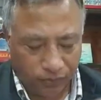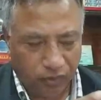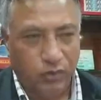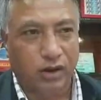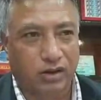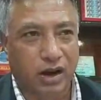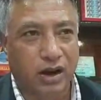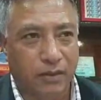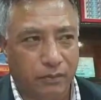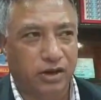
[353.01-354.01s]
we will try
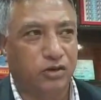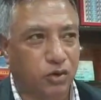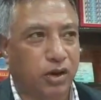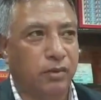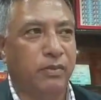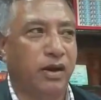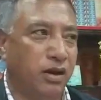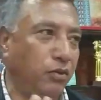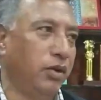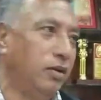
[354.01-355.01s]
our best to get big
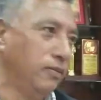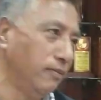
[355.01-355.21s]
win.